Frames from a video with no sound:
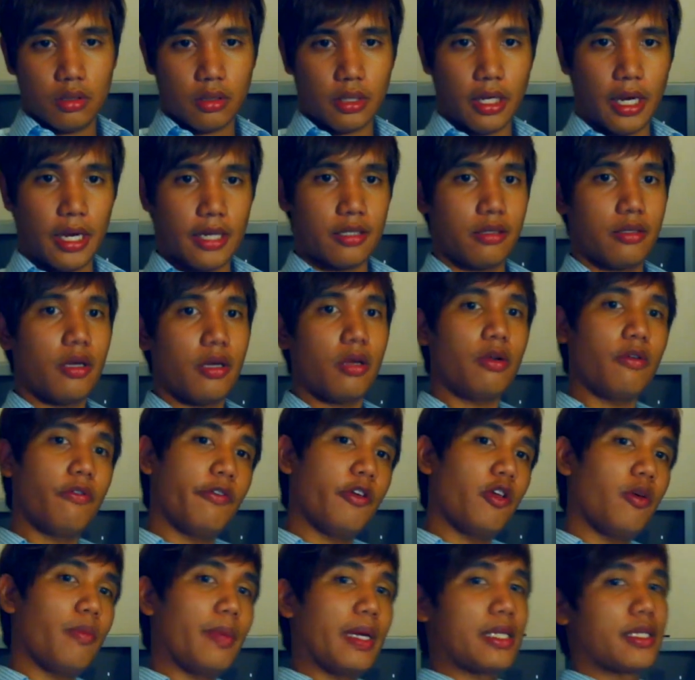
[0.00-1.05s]
Okay, so total
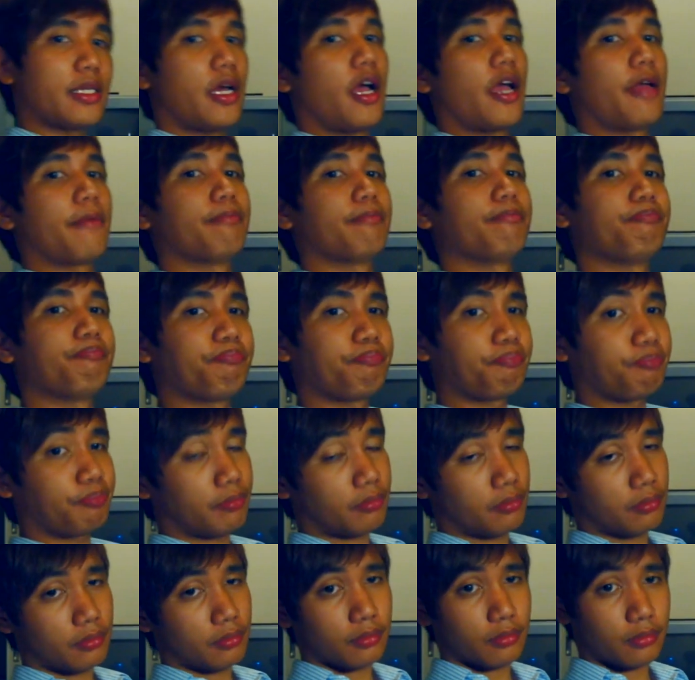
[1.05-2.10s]
filming time.
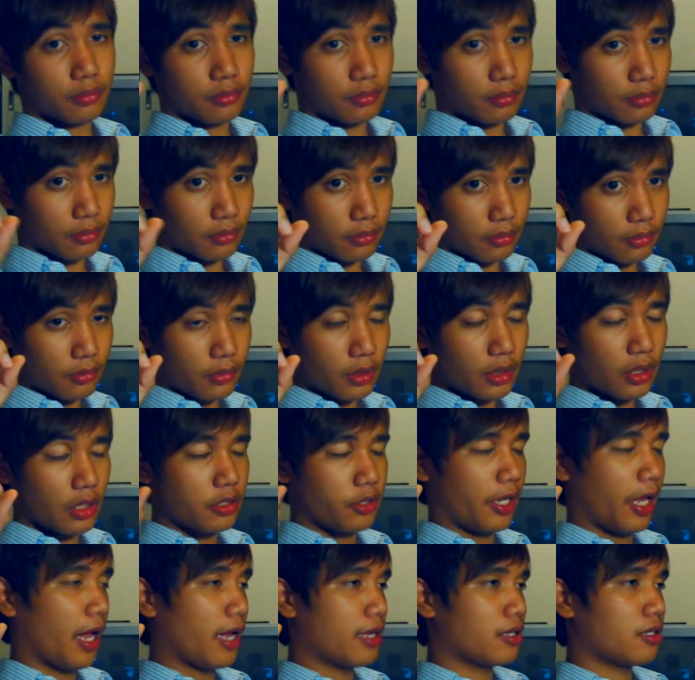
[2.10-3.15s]

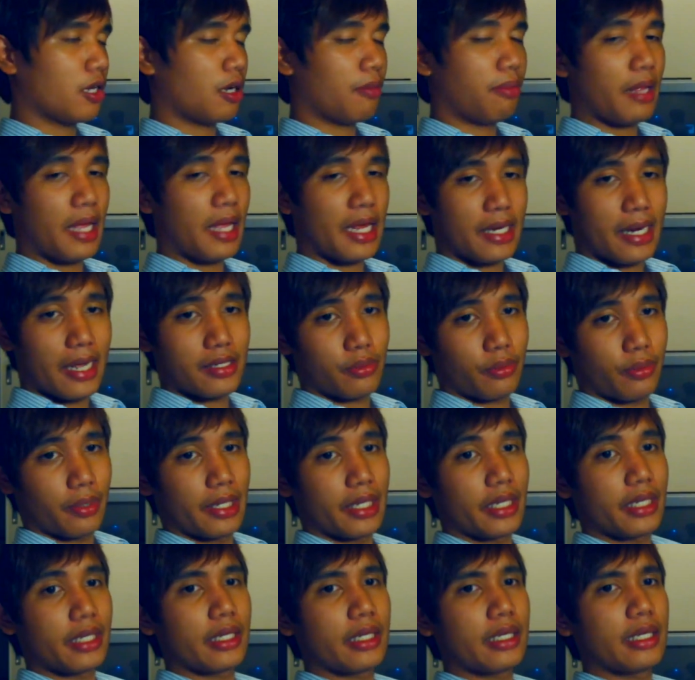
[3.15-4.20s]
So yeah, I started playing last
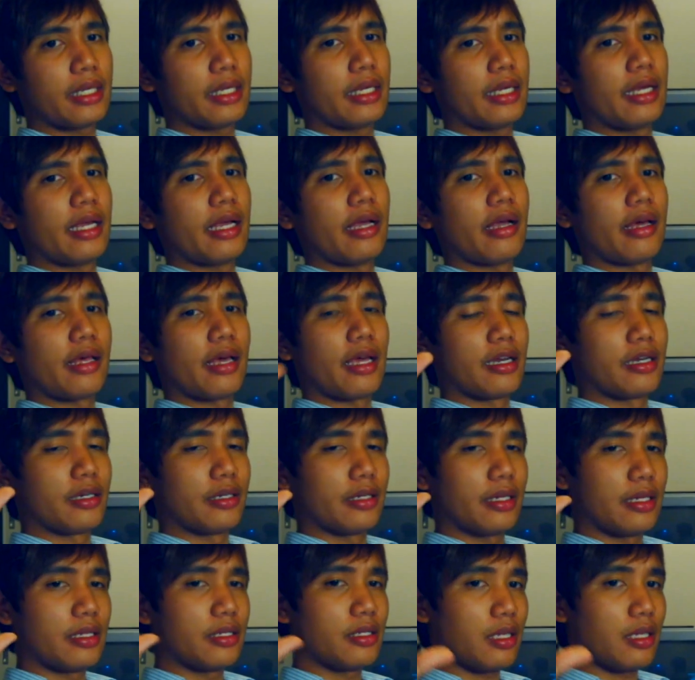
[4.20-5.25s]
week, and I
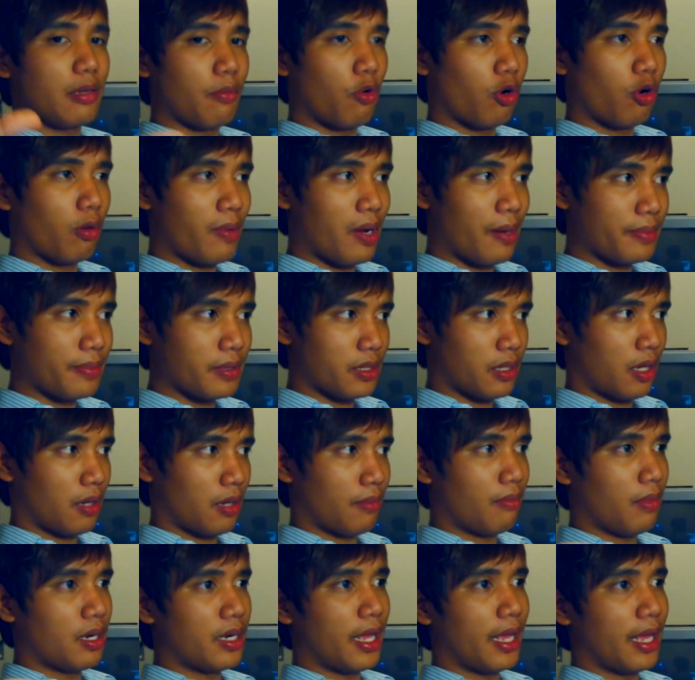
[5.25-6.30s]
did some warm-ups
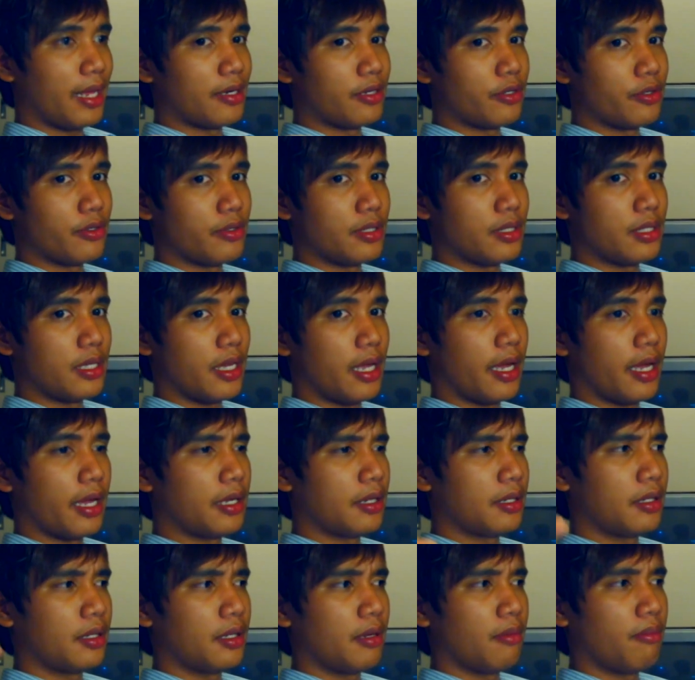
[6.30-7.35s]
on Monday and Tuesday.
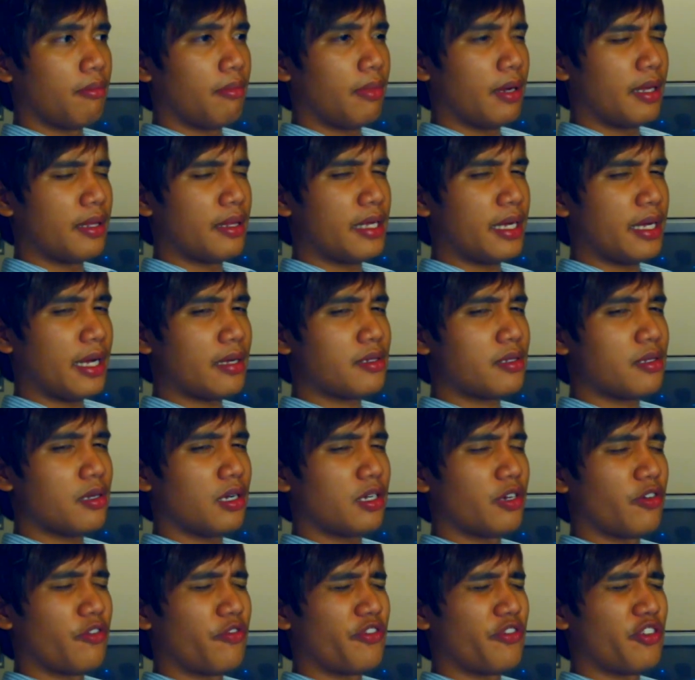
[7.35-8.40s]
But I think I
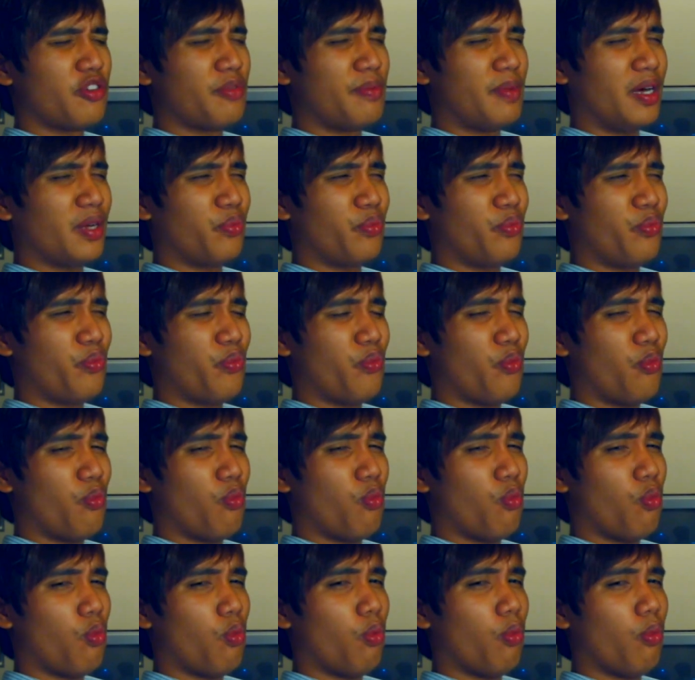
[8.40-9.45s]
started to film on
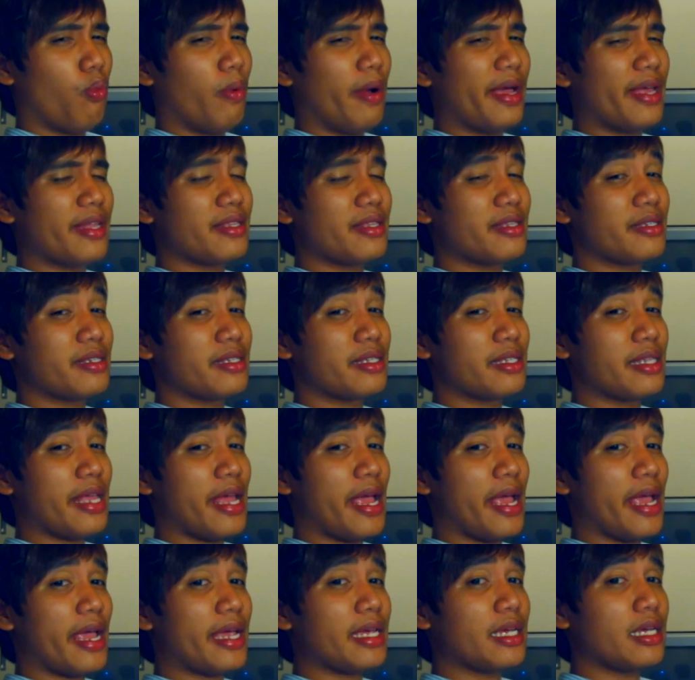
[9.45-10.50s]

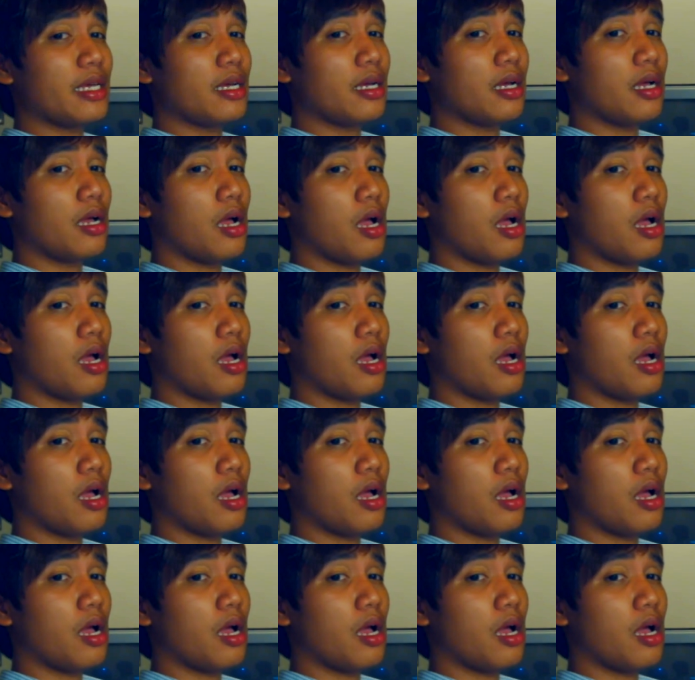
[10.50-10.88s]
Wednesday.